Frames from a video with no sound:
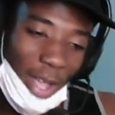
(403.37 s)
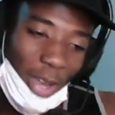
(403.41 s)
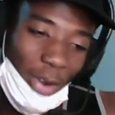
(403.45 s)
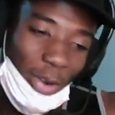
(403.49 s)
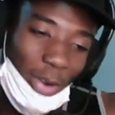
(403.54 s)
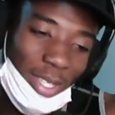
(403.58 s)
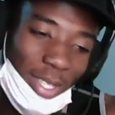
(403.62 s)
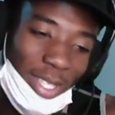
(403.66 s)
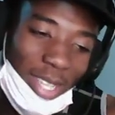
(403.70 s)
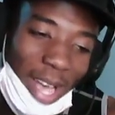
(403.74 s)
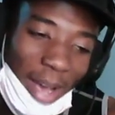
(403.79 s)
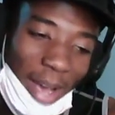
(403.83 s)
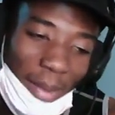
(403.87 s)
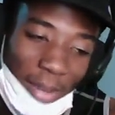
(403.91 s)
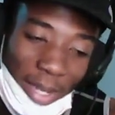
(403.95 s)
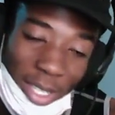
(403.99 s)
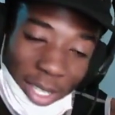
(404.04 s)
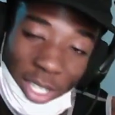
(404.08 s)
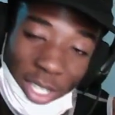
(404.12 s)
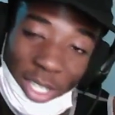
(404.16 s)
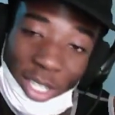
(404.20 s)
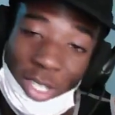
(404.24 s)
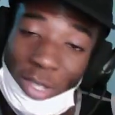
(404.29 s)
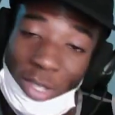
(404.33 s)
You know what time it
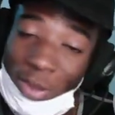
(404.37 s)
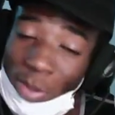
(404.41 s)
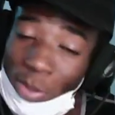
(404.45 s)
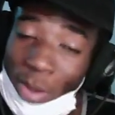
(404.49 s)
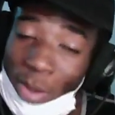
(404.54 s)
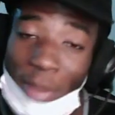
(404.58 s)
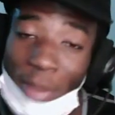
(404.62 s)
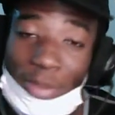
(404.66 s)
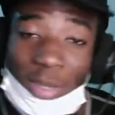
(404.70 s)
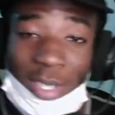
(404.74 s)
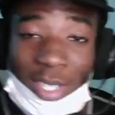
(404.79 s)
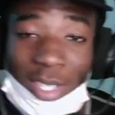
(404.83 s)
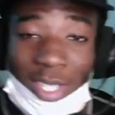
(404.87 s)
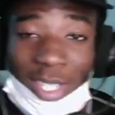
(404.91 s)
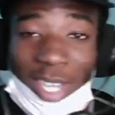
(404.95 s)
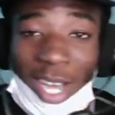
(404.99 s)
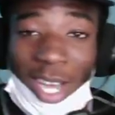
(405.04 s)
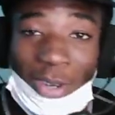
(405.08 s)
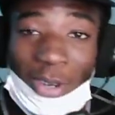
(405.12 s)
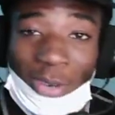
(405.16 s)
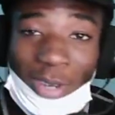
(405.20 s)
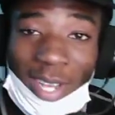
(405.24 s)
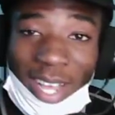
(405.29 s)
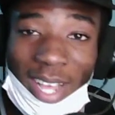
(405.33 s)
is. Just subscribe to the
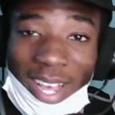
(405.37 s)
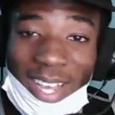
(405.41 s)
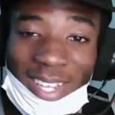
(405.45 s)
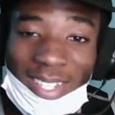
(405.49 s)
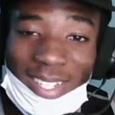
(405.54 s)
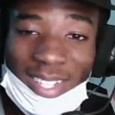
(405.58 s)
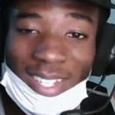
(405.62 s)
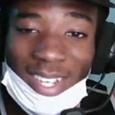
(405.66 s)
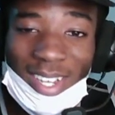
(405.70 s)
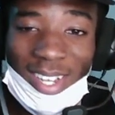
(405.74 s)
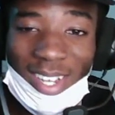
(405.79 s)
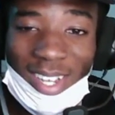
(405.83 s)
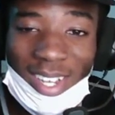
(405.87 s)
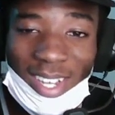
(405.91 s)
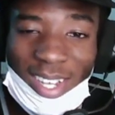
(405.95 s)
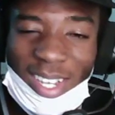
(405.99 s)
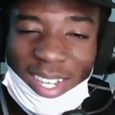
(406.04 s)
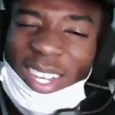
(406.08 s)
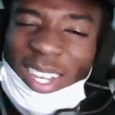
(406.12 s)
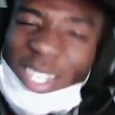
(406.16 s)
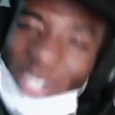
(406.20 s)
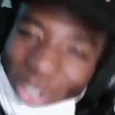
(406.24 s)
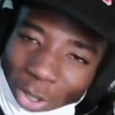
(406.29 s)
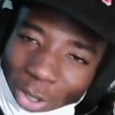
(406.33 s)
channel, guys.
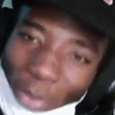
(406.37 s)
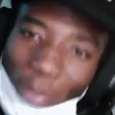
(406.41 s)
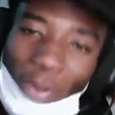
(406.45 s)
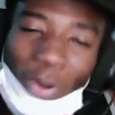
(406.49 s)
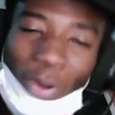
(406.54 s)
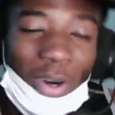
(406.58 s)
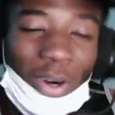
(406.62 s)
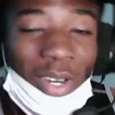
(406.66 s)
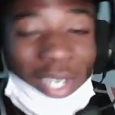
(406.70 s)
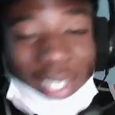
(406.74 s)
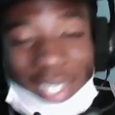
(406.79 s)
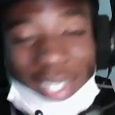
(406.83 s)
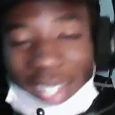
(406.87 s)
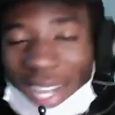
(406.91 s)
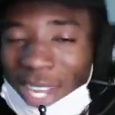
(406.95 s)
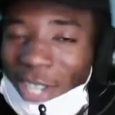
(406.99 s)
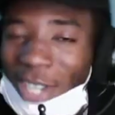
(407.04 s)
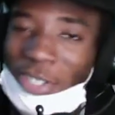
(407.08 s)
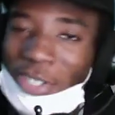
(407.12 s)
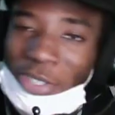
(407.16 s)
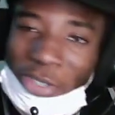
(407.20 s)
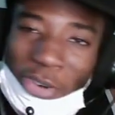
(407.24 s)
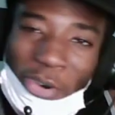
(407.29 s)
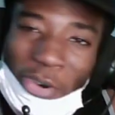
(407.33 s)
Support us. Let
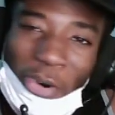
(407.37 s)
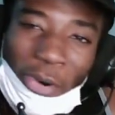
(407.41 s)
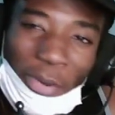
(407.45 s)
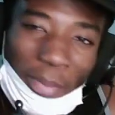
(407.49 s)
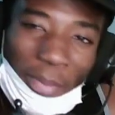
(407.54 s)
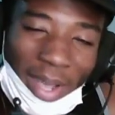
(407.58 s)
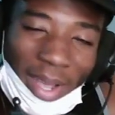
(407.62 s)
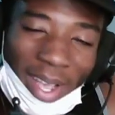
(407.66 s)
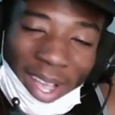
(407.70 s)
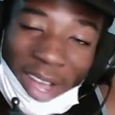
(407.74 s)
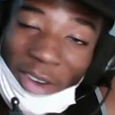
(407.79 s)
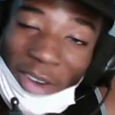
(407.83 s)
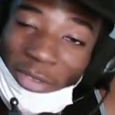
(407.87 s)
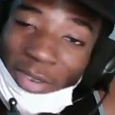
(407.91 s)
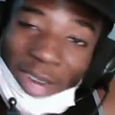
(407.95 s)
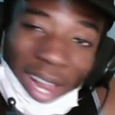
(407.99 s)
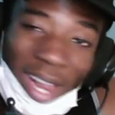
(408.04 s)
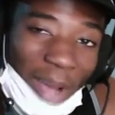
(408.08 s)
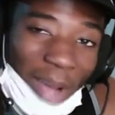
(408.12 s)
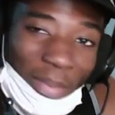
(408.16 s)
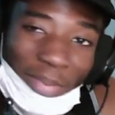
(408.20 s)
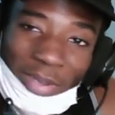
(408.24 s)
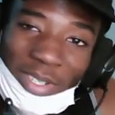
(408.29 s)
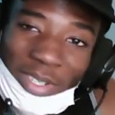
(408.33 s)
us grow, man. I
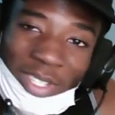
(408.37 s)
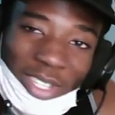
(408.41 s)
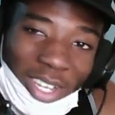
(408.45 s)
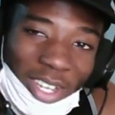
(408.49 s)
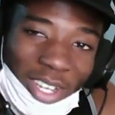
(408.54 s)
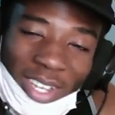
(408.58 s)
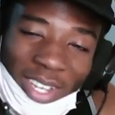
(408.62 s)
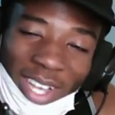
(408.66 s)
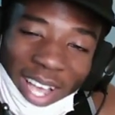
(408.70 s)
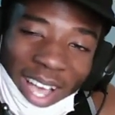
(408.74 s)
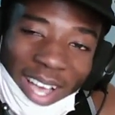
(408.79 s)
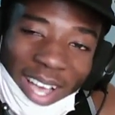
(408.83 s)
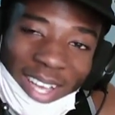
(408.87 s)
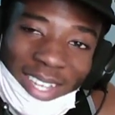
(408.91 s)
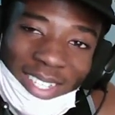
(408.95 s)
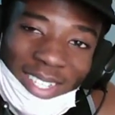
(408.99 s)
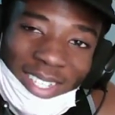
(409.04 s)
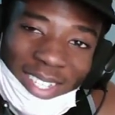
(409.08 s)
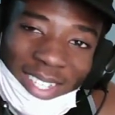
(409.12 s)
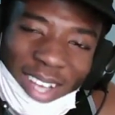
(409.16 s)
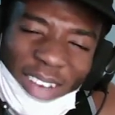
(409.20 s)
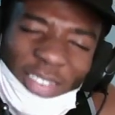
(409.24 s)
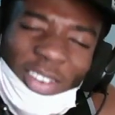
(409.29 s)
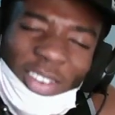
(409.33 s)
really appreciate you
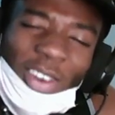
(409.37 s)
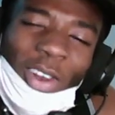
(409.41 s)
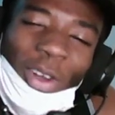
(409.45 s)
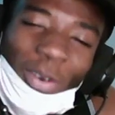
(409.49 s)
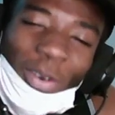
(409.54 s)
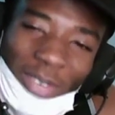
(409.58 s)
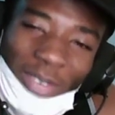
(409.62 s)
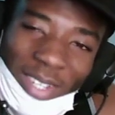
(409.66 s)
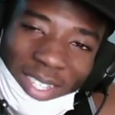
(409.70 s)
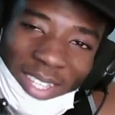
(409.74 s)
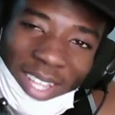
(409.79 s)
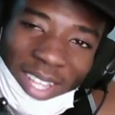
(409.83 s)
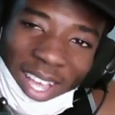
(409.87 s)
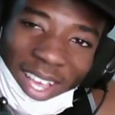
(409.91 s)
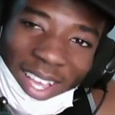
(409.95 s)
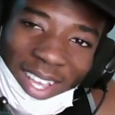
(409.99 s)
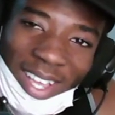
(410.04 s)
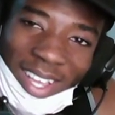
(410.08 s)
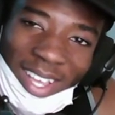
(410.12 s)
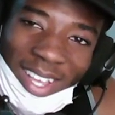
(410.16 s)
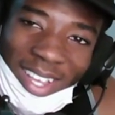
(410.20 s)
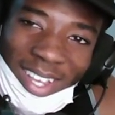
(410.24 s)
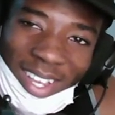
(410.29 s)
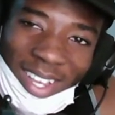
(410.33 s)
guys. Have a lovely
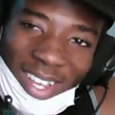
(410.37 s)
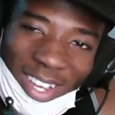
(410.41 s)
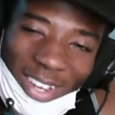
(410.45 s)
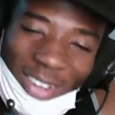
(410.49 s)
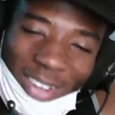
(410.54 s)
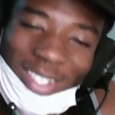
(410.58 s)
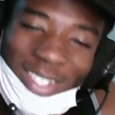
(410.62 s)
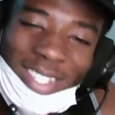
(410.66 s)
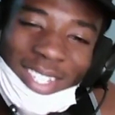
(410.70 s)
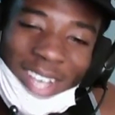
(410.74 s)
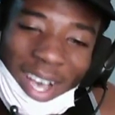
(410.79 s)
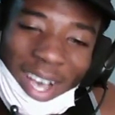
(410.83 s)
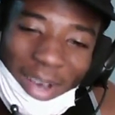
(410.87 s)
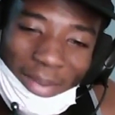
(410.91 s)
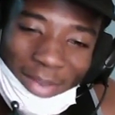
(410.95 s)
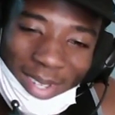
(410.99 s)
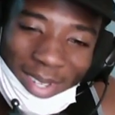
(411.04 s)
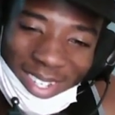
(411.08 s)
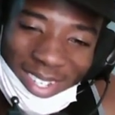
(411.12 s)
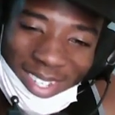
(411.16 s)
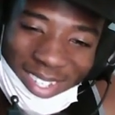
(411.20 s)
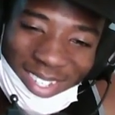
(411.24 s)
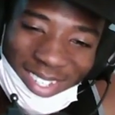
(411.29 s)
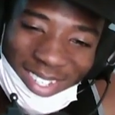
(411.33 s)
day. You know what time
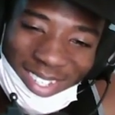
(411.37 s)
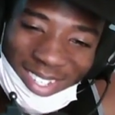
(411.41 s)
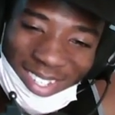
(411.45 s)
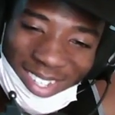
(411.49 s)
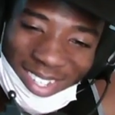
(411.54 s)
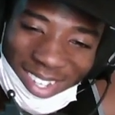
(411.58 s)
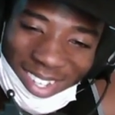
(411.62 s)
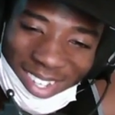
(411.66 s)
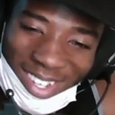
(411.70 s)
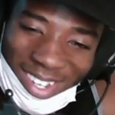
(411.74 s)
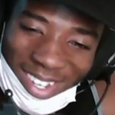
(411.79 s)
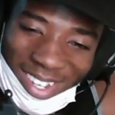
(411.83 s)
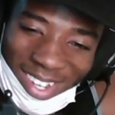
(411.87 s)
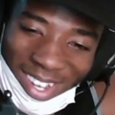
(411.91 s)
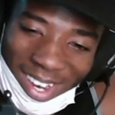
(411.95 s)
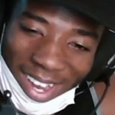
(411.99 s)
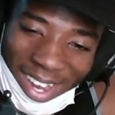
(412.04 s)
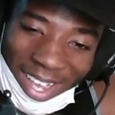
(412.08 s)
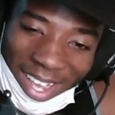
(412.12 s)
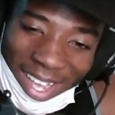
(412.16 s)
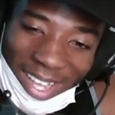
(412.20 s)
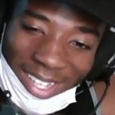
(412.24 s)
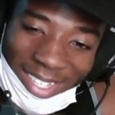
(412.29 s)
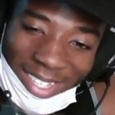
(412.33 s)
it is.
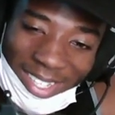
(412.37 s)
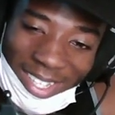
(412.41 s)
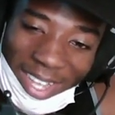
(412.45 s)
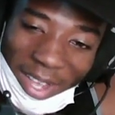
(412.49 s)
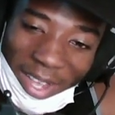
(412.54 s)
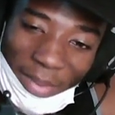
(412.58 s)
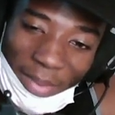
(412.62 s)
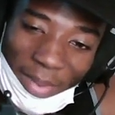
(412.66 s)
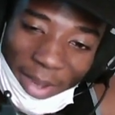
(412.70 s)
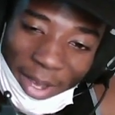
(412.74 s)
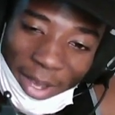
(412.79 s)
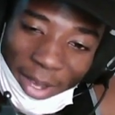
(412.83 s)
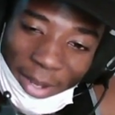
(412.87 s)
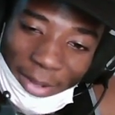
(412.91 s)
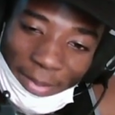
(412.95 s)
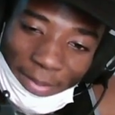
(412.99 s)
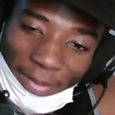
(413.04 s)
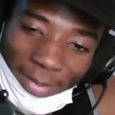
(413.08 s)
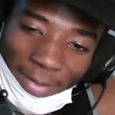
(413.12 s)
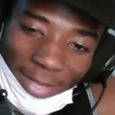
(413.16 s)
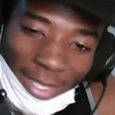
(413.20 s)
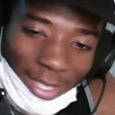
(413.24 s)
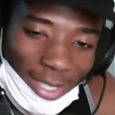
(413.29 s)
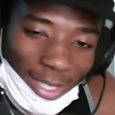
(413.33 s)
Like I say, man,
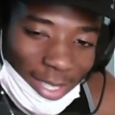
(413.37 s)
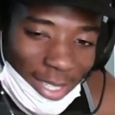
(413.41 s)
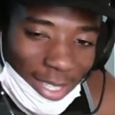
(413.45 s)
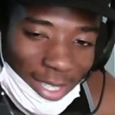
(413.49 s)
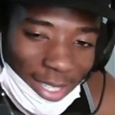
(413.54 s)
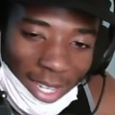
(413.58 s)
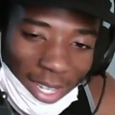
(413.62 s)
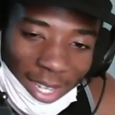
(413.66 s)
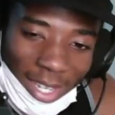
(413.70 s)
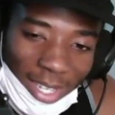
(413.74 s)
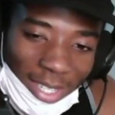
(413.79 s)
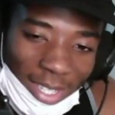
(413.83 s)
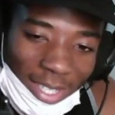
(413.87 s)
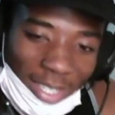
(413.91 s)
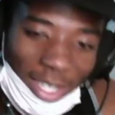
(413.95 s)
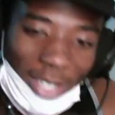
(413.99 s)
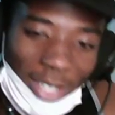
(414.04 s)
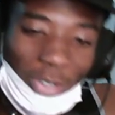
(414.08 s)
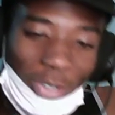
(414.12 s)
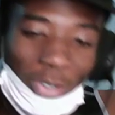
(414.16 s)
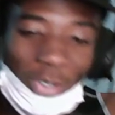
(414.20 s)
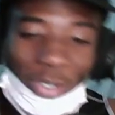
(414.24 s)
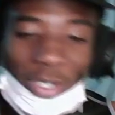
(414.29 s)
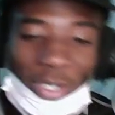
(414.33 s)
stay
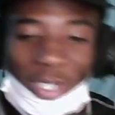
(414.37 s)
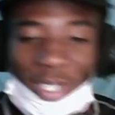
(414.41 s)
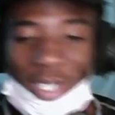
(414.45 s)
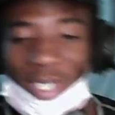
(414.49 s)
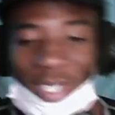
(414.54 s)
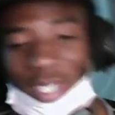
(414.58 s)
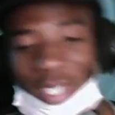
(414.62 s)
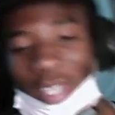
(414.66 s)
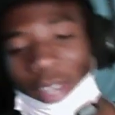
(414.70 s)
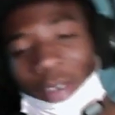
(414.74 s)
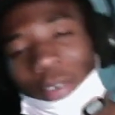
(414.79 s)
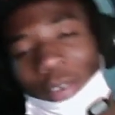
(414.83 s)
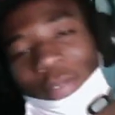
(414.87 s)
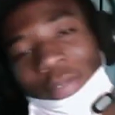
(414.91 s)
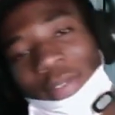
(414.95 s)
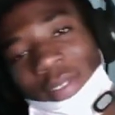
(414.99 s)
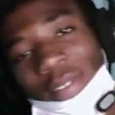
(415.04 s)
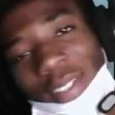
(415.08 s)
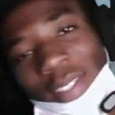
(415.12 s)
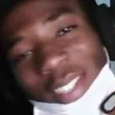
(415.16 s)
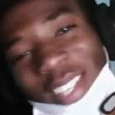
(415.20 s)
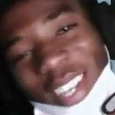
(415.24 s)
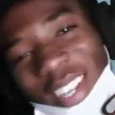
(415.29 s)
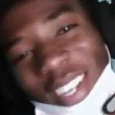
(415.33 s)
true to yourself.
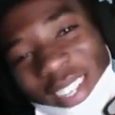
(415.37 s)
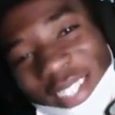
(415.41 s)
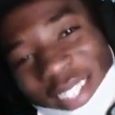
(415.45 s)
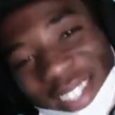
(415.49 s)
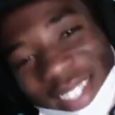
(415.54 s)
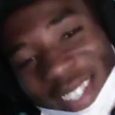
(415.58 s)
Toodles.